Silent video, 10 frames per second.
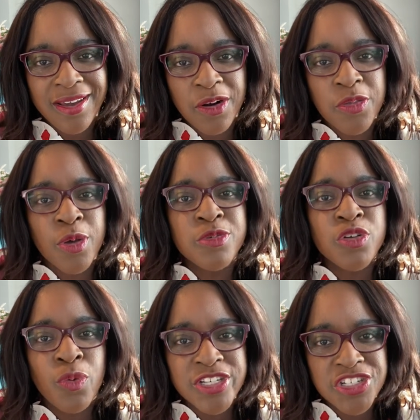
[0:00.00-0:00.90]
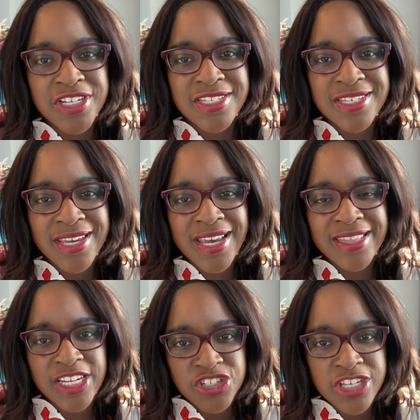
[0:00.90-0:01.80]
are those questions
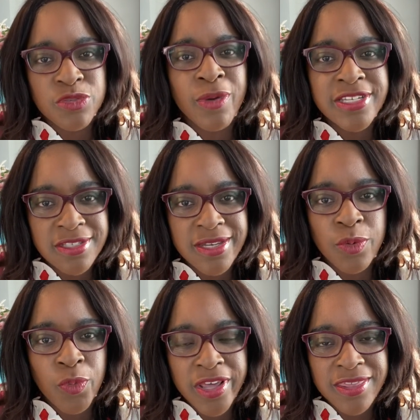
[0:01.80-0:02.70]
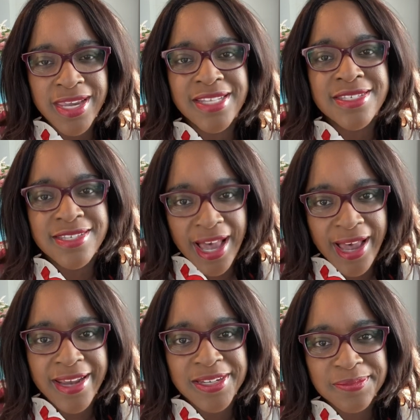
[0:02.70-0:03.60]
that she's wrestling with
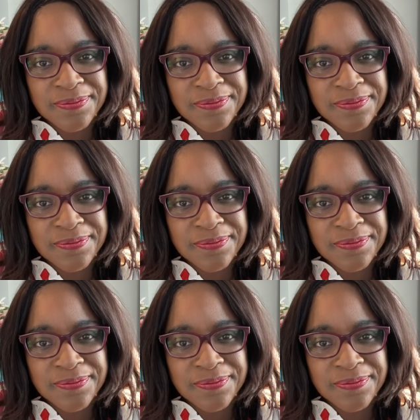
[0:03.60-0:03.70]
inside.